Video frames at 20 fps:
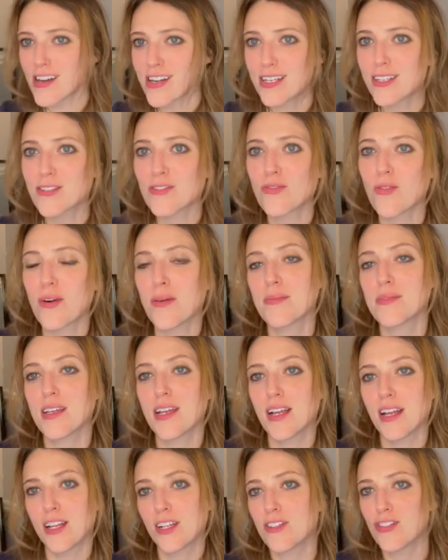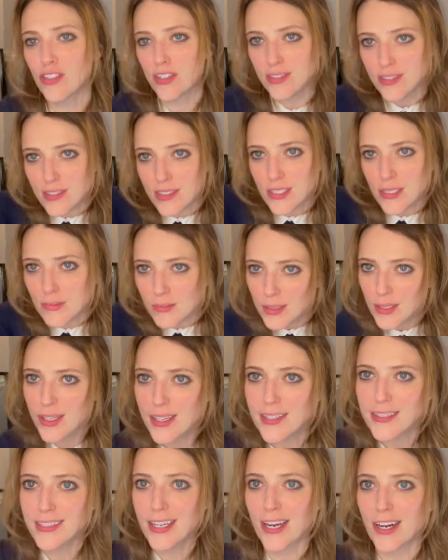he storms in, and Justin
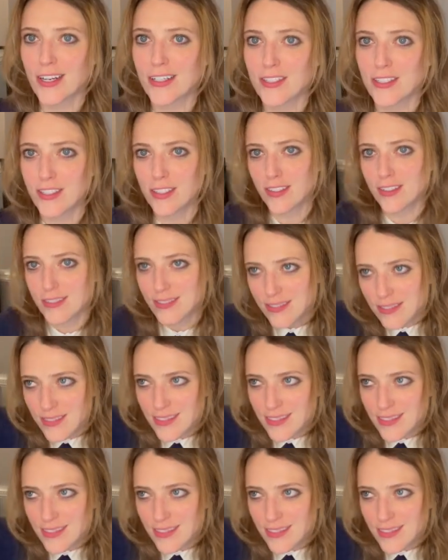Timberlake's character,